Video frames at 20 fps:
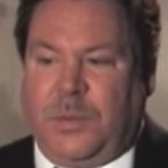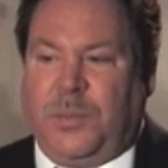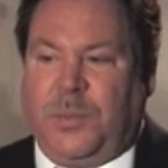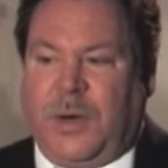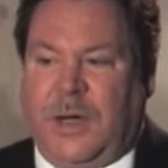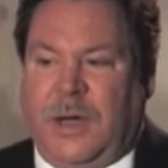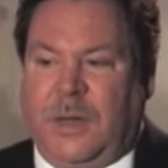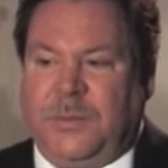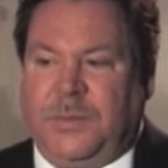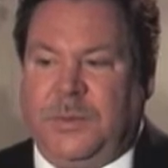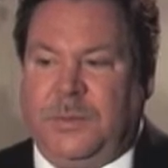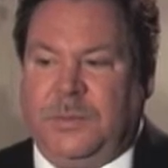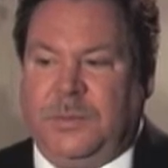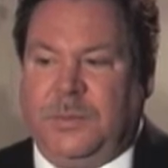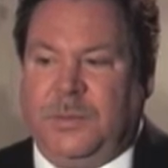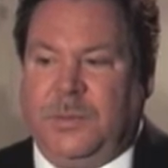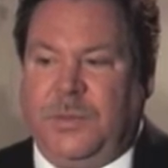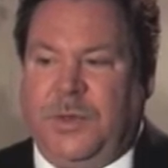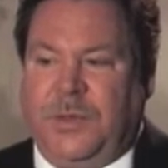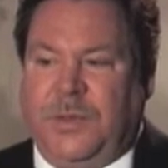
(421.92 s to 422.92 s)
problem
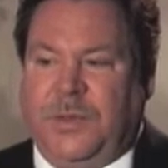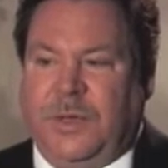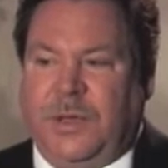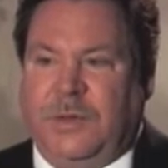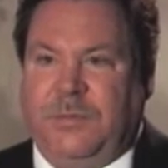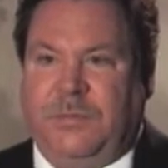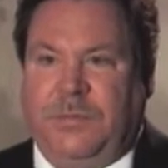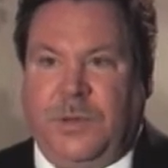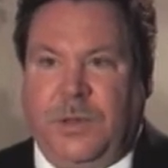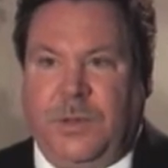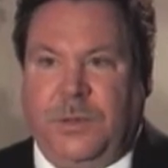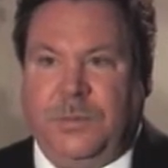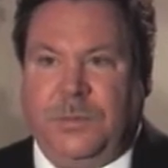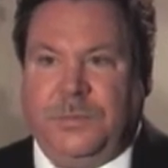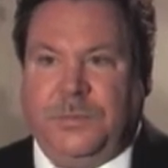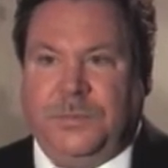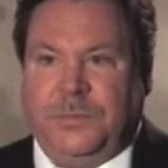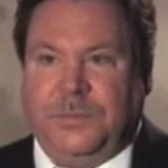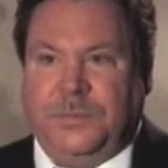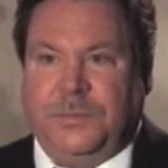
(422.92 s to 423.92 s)
with flow
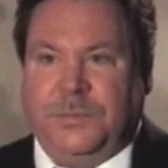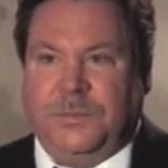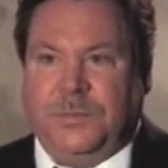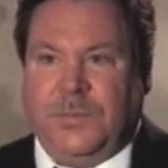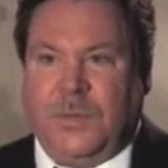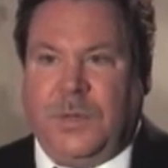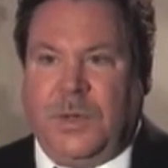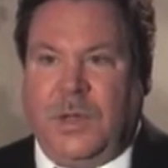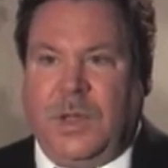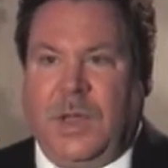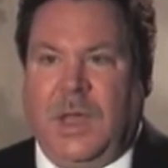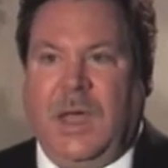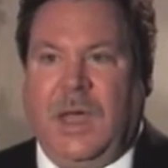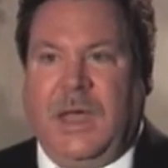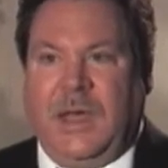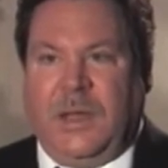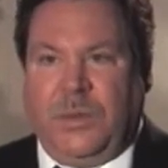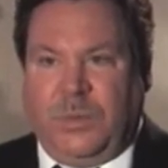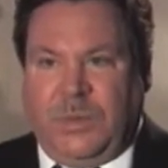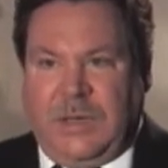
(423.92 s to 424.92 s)

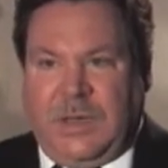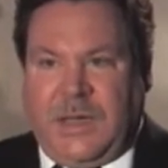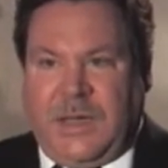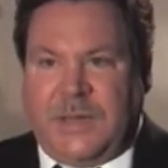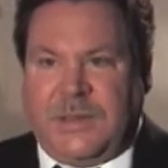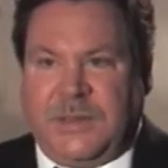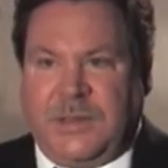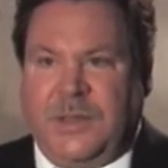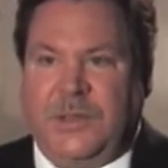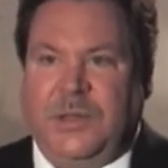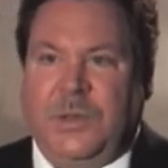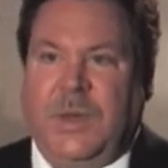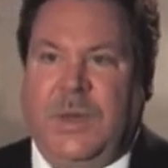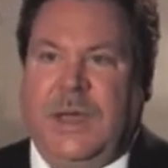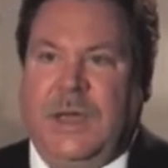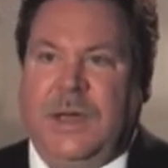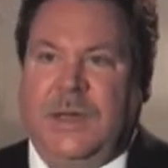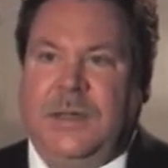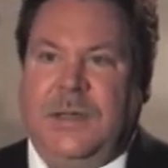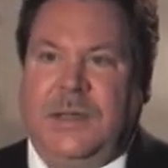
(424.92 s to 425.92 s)
and realizing that you
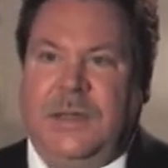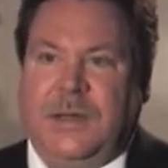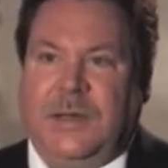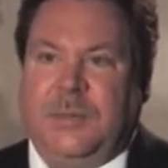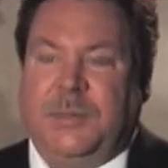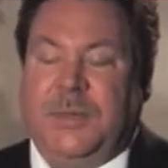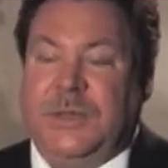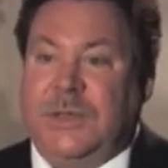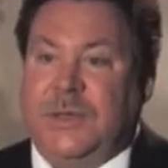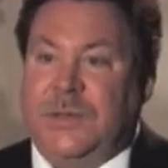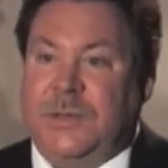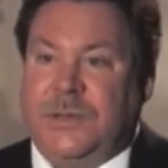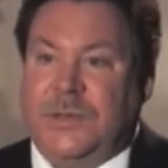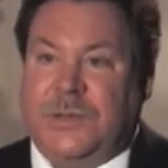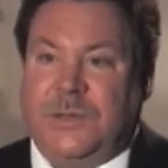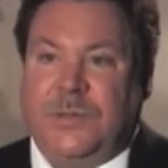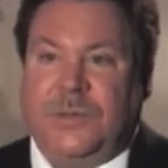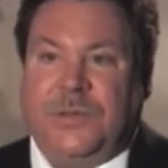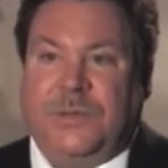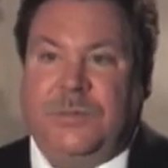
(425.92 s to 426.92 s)
had a potential
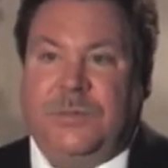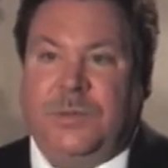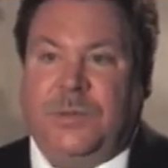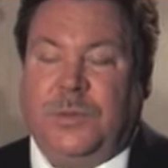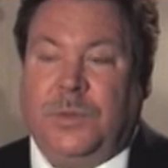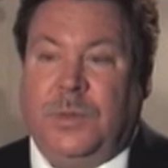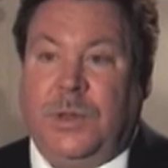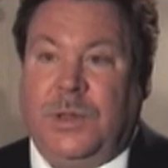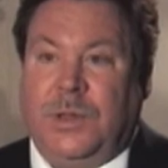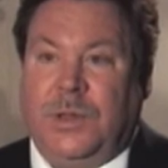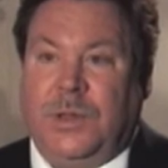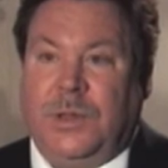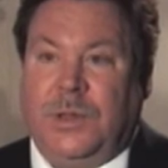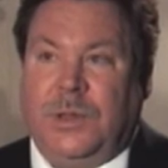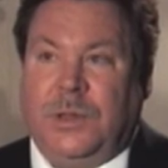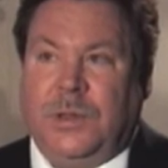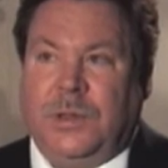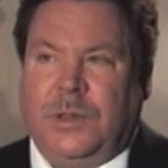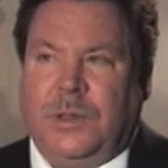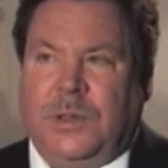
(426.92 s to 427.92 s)
solution for
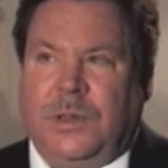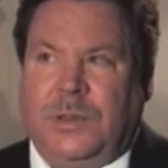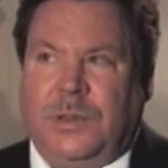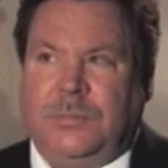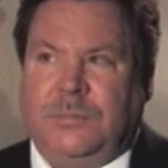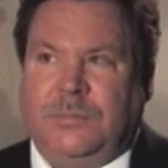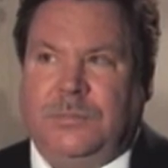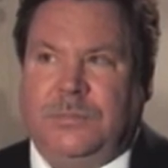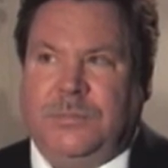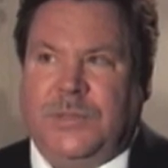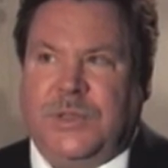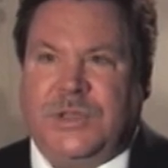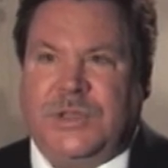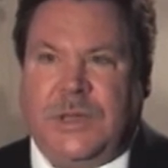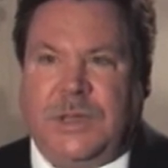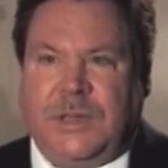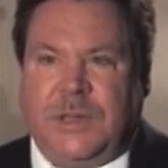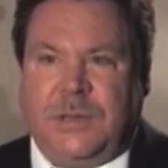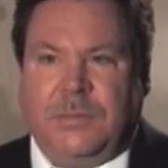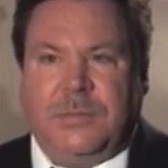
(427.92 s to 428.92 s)

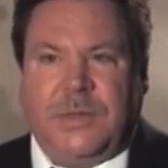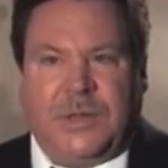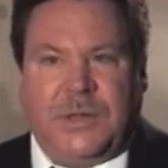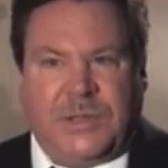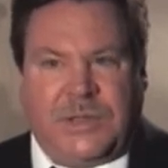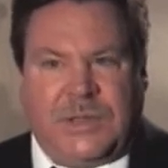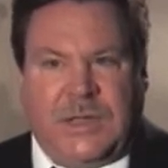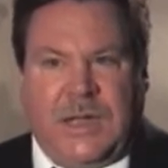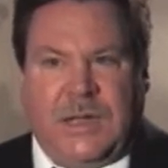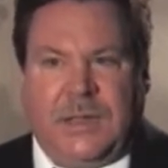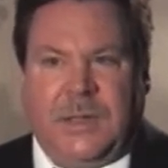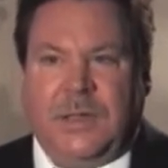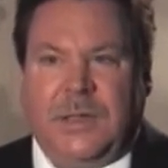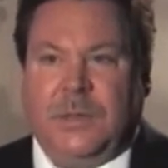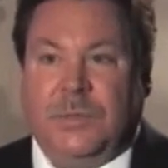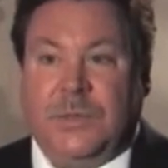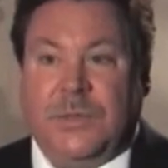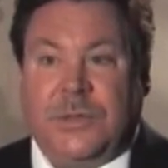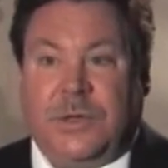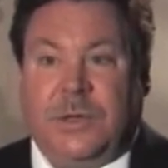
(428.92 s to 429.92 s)
studying, understanding,
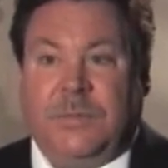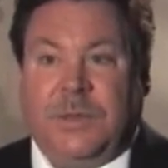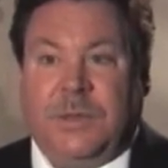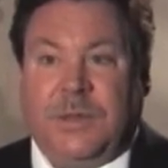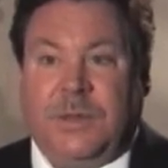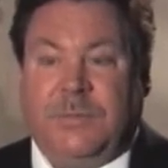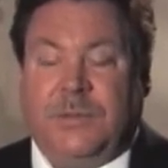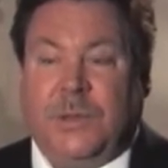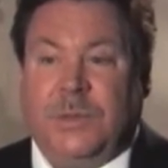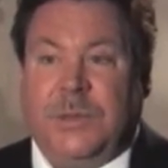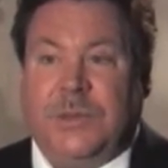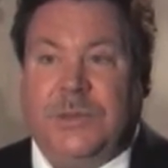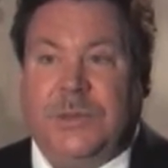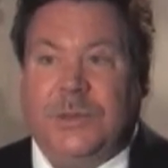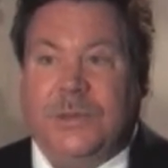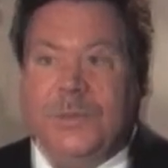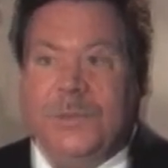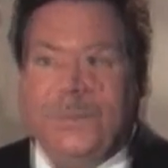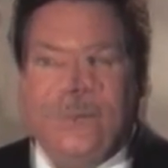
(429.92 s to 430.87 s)
and resolving the flow issue. Yeah.